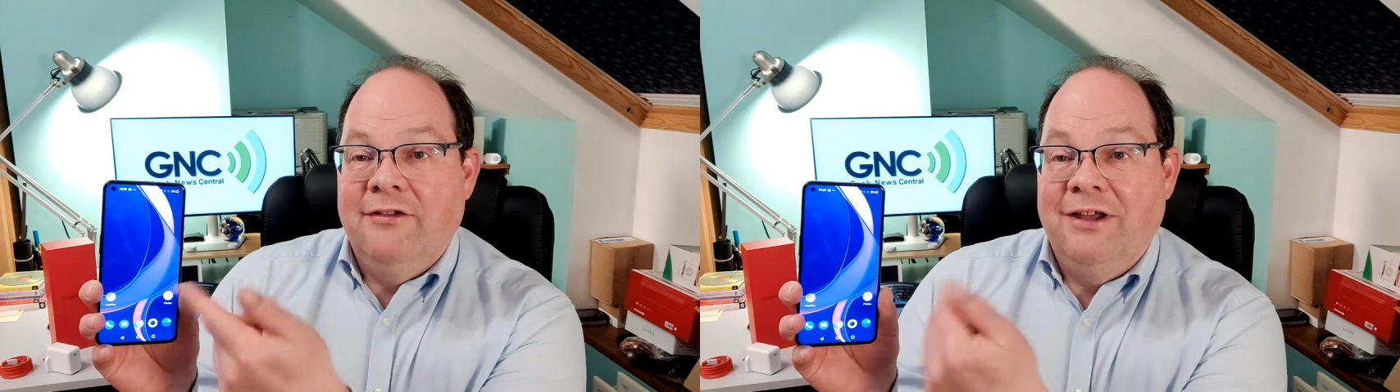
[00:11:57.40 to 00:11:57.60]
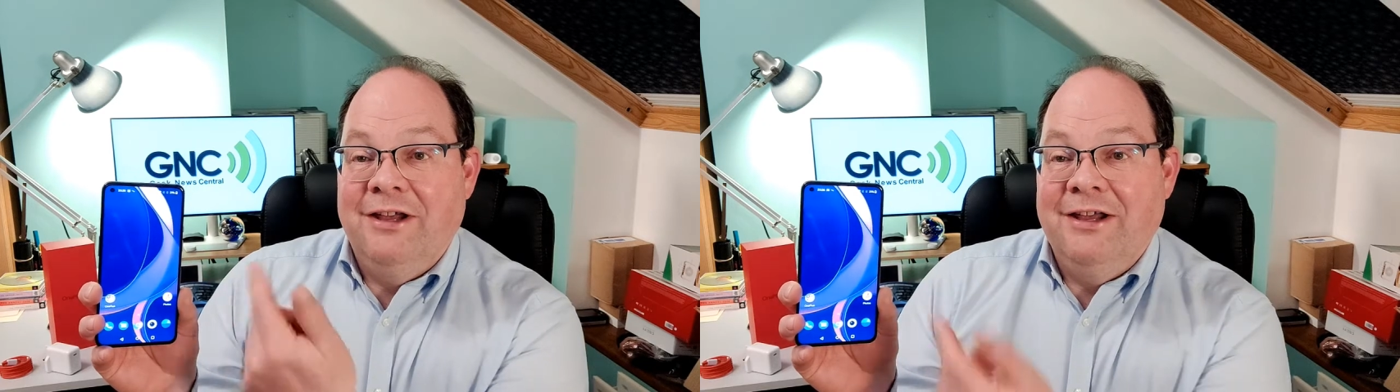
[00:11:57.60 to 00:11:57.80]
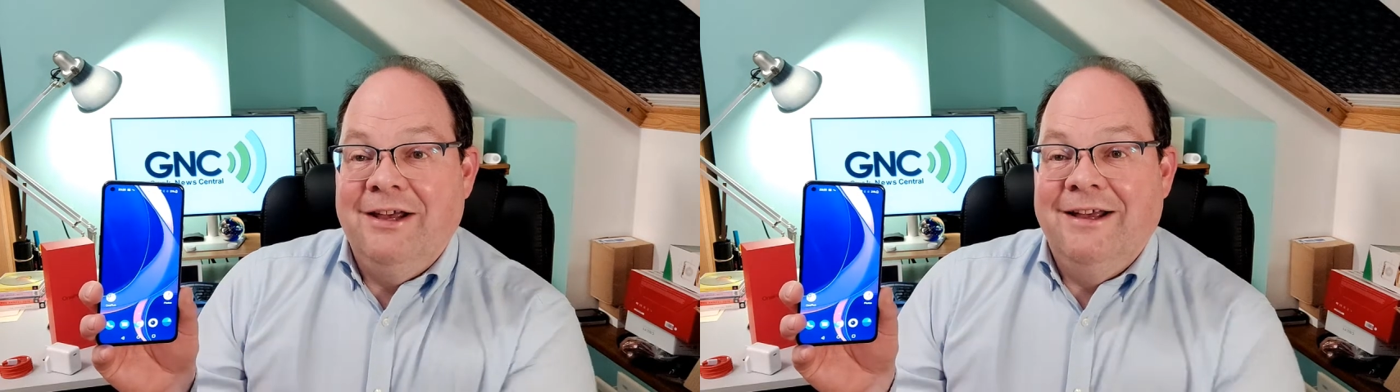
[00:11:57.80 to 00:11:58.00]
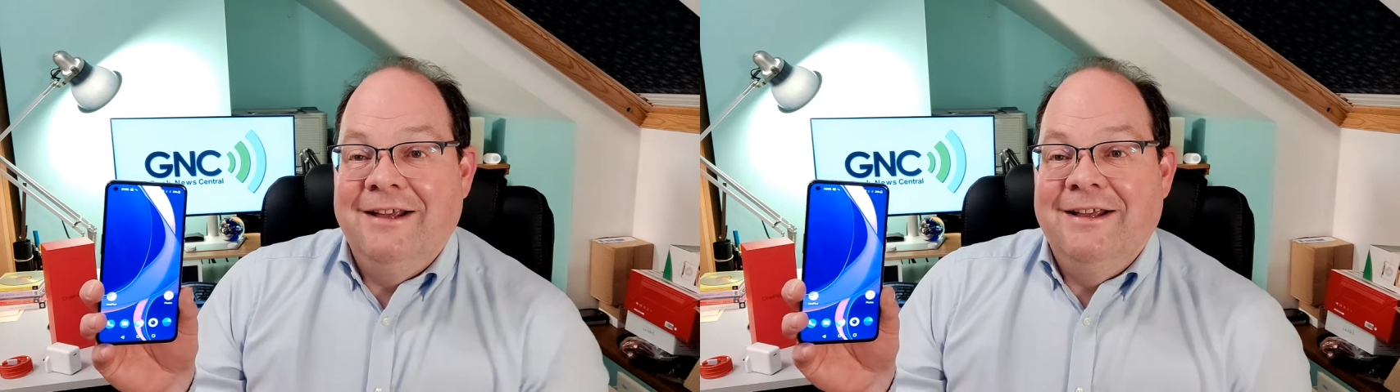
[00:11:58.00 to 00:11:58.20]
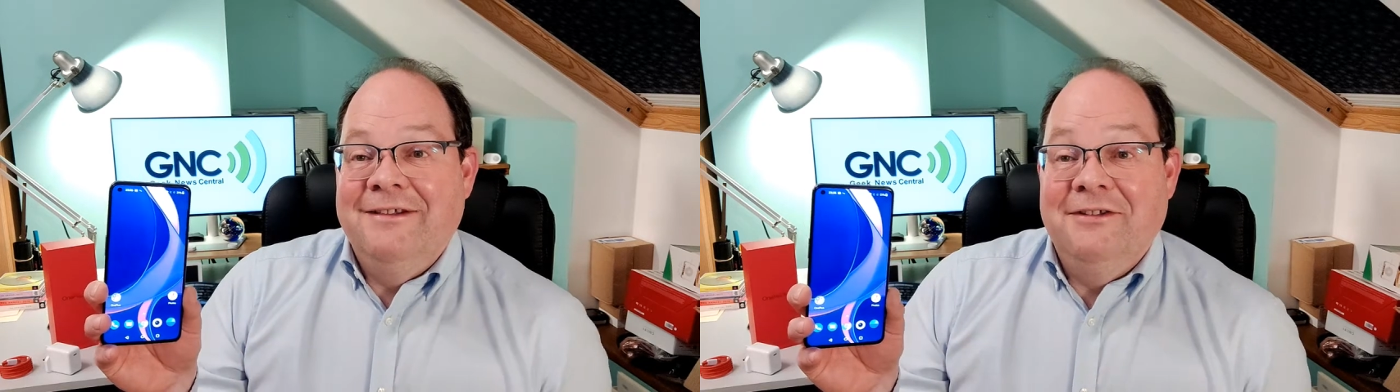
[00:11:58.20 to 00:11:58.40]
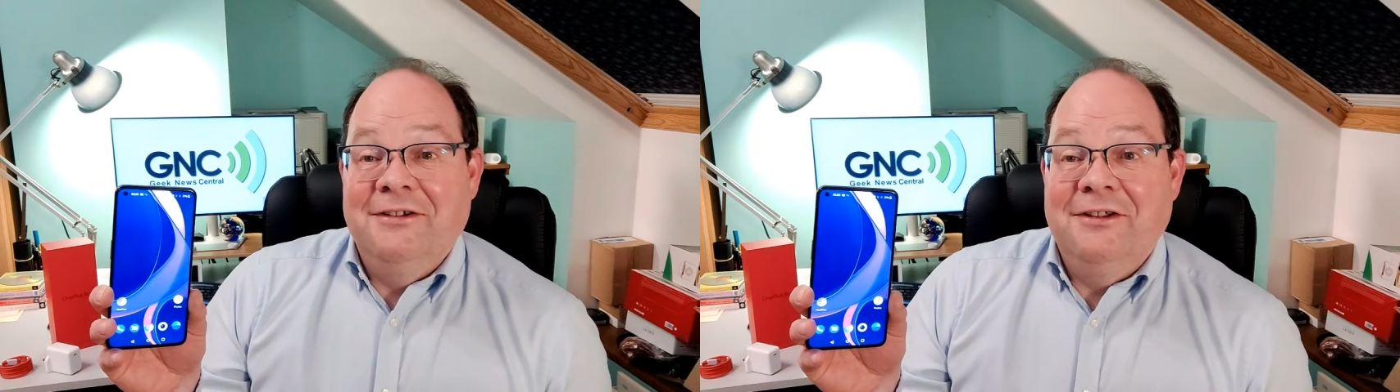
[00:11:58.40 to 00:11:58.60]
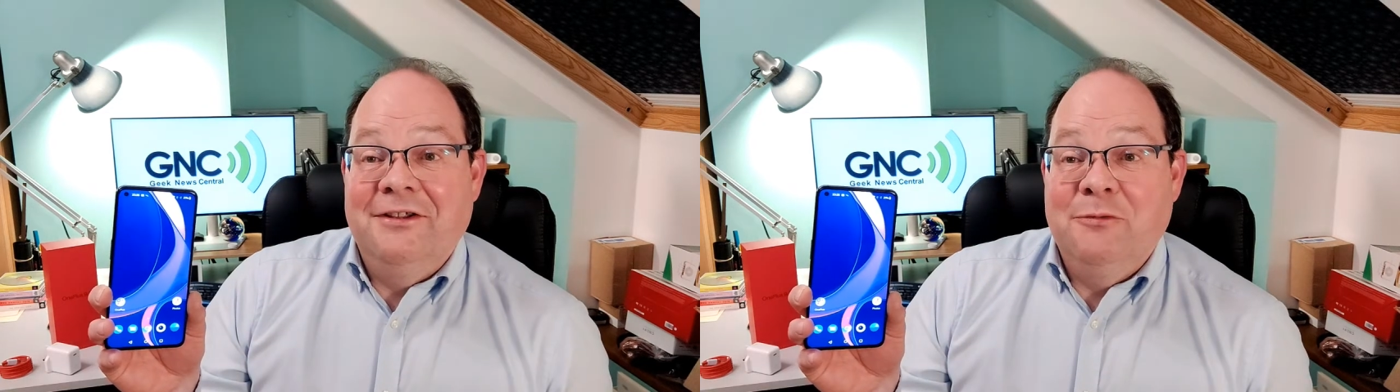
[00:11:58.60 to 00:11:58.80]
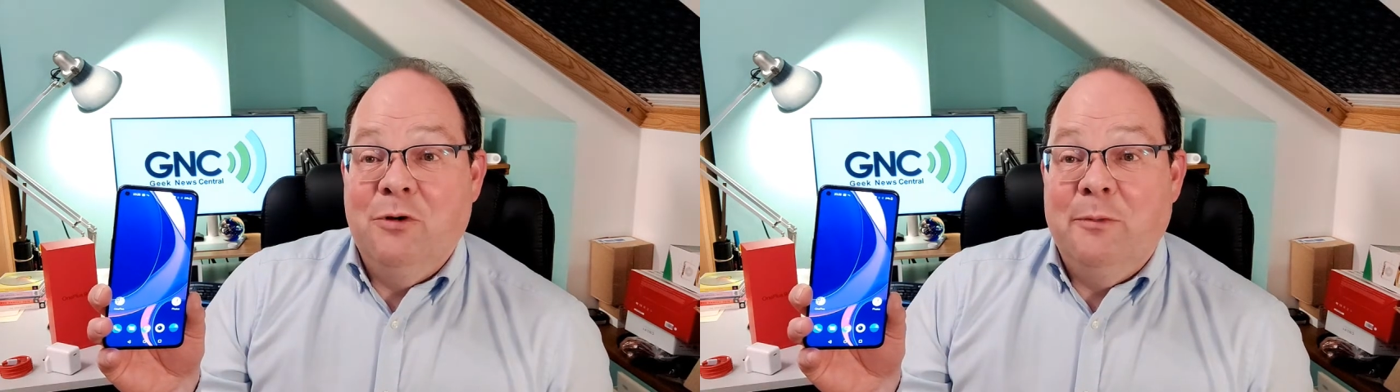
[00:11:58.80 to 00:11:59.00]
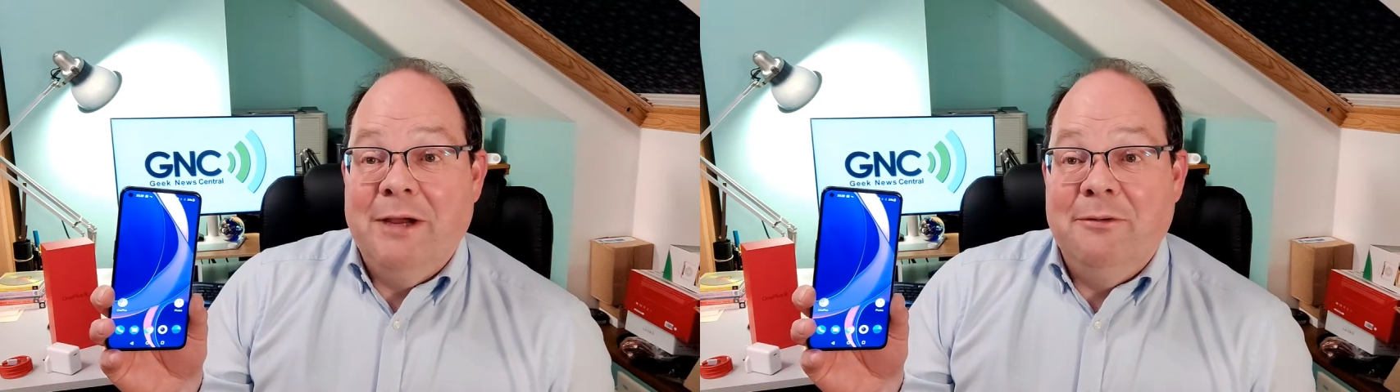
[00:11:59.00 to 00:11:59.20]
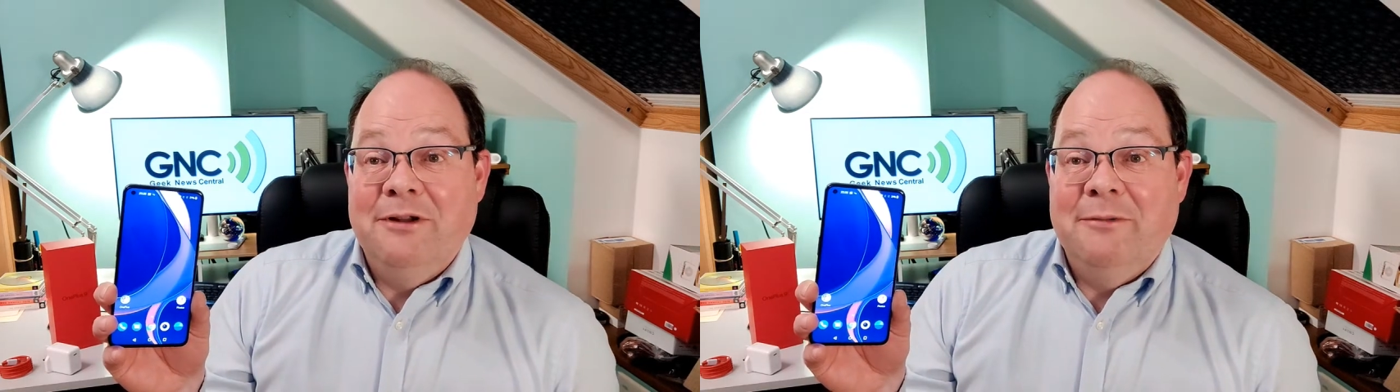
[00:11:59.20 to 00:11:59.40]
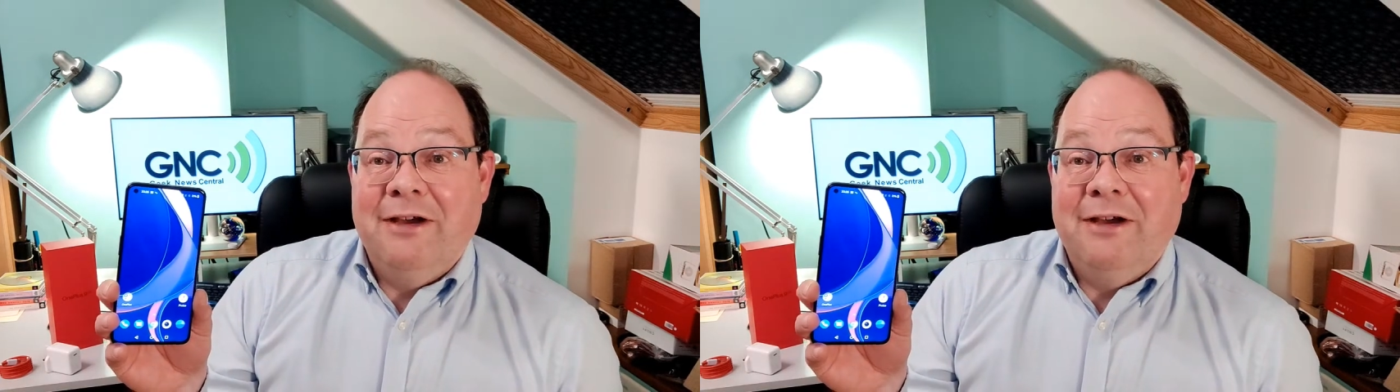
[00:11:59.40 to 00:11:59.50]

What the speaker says: the wallpaper in the